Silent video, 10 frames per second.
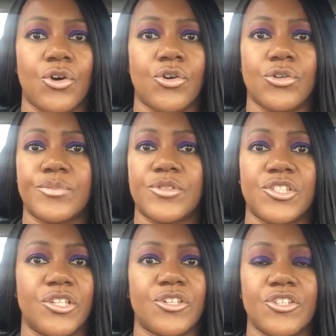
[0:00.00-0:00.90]
Or
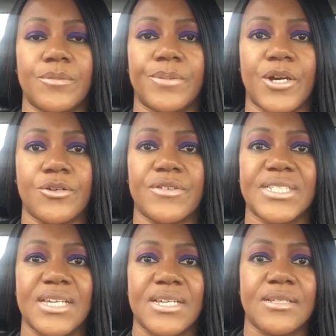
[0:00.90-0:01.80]
to look at your
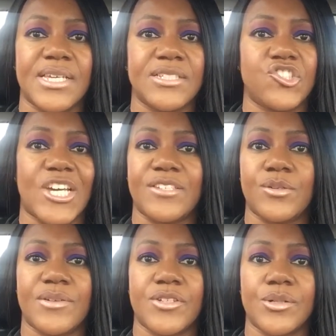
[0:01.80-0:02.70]
progress, in
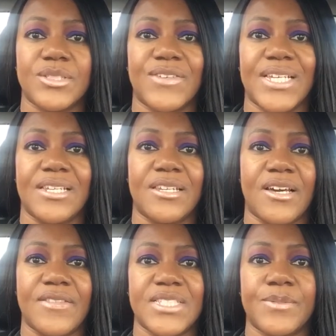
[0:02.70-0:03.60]
January I was feeling
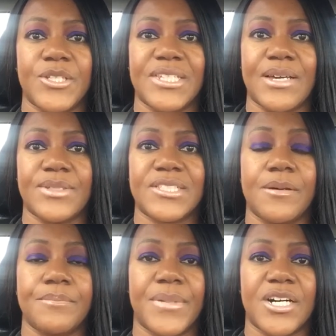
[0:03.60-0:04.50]
like this, but now it's
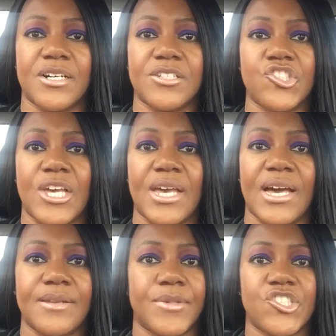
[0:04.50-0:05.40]
like March
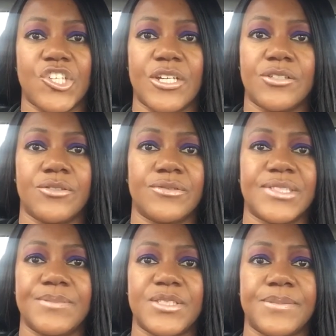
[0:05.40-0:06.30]
and my journal
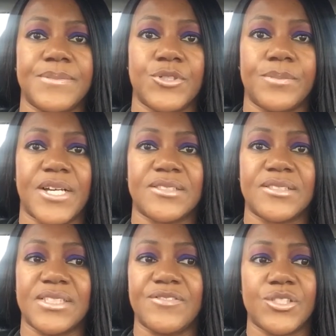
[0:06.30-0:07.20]
seems to be more
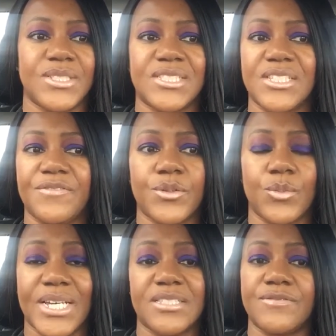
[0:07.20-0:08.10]
positive. So it's different
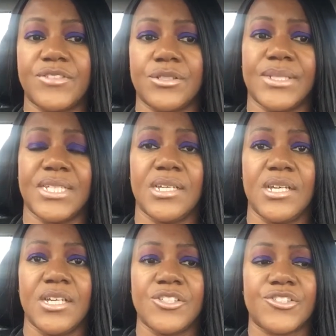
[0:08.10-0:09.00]
ways of doing it.
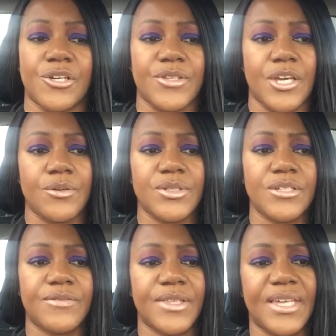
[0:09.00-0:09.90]
So the only
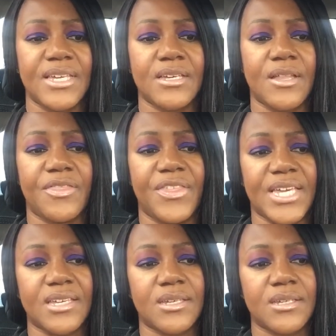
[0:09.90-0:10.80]
other thing I
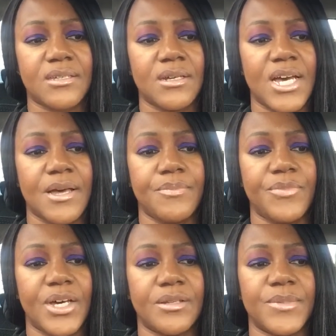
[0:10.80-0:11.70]
think
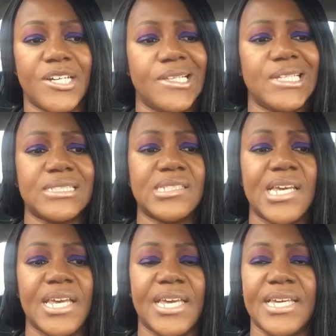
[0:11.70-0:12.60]
on my list
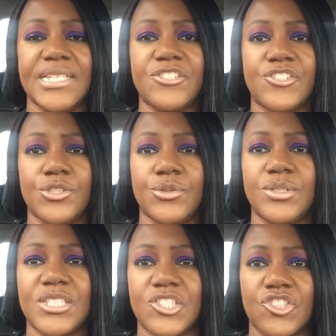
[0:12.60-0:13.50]
is to
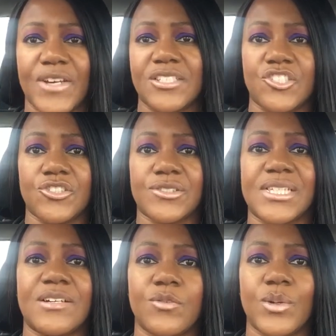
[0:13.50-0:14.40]
distract
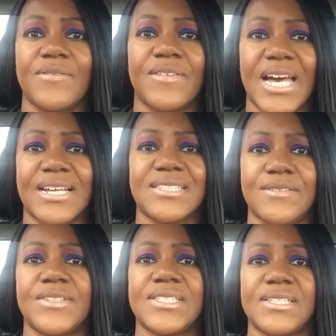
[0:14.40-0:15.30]
yourself with
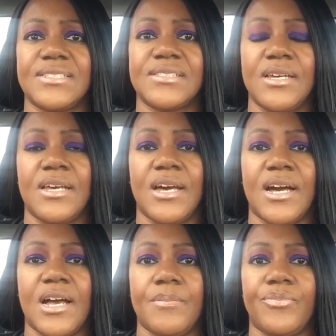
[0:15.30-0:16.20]
activities.
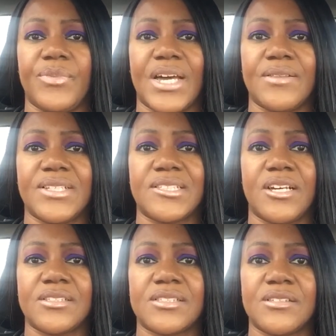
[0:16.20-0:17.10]
Now there's
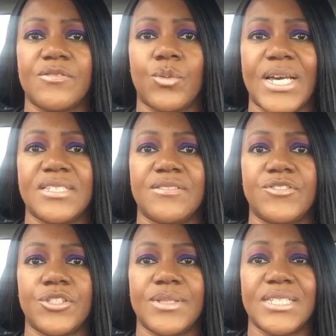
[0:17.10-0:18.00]
lots of ways
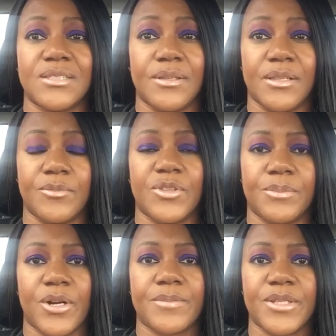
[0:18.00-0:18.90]
of doing this. The
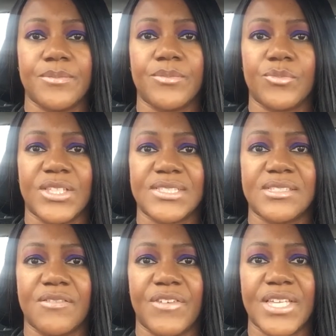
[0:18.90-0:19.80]
problem, this
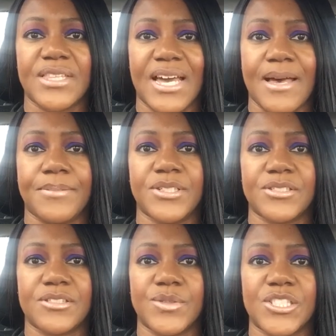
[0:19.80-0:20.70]
is the thing that
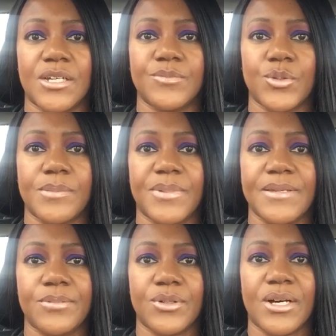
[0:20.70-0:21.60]
happens sometimes when
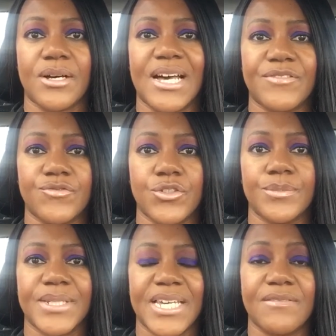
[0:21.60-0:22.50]
people are having
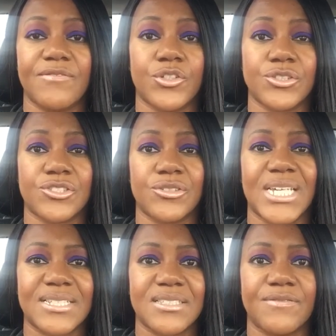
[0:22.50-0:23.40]
ruminating thoughts or
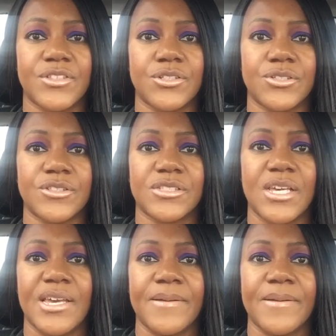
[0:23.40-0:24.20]
negative thoughts.